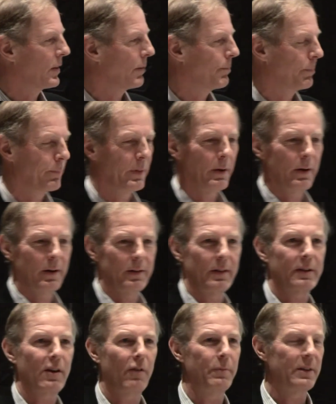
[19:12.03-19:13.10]
the, the,
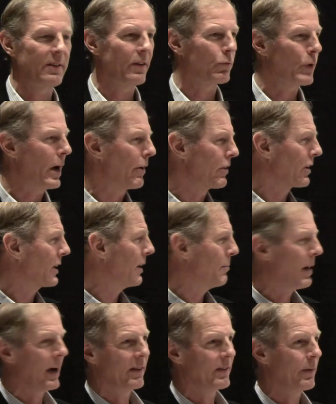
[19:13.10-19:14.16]
the government says, wow, you're going to
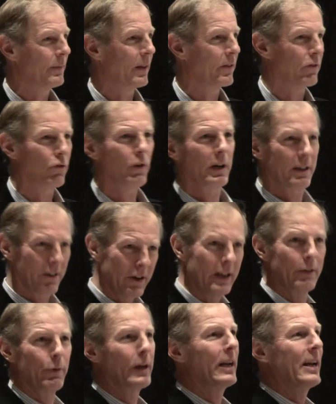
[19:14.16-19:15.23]
buy something at the store?
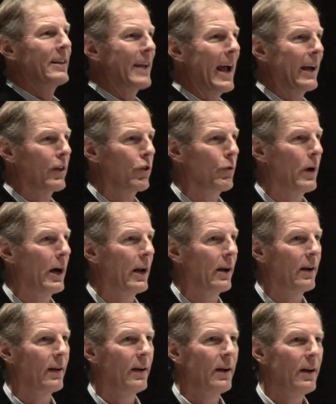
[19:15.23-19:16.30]
Good, we're going to tax you on it.